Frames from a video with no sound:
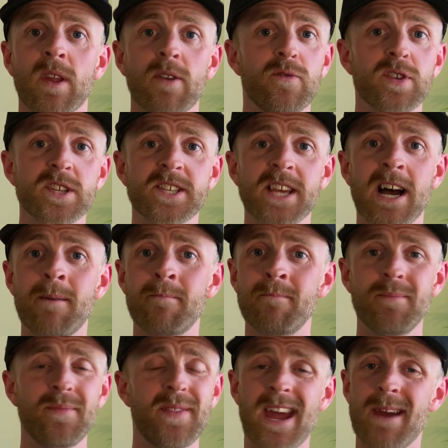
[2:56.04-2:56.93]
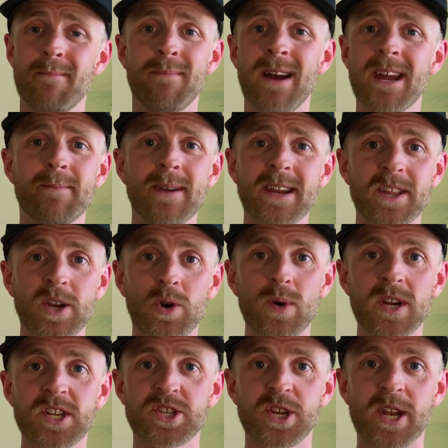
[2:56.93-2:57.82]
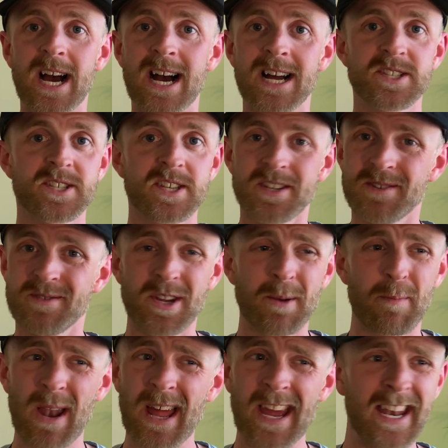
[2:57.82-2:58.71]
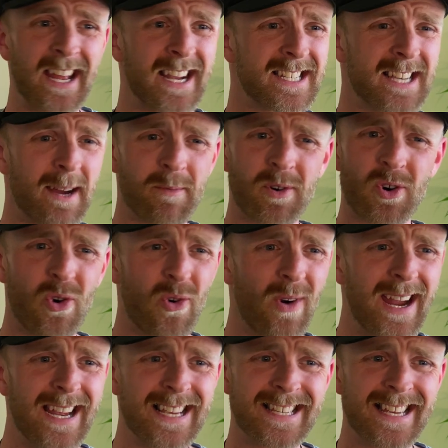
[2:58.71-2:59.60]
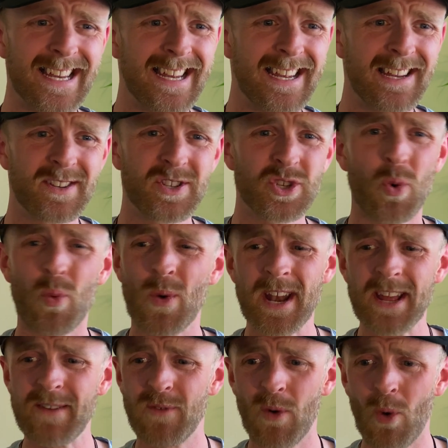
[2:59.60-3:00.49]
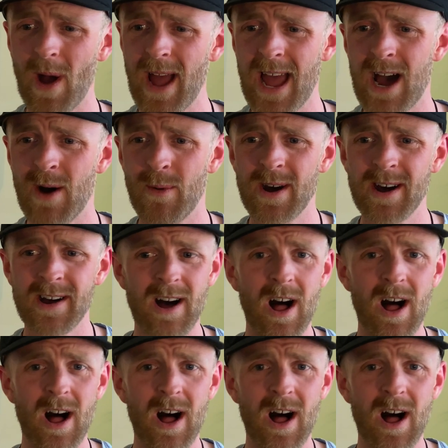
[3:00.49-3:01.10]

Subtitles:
For some, that may be the question answered. You're planning some crazy 24-hour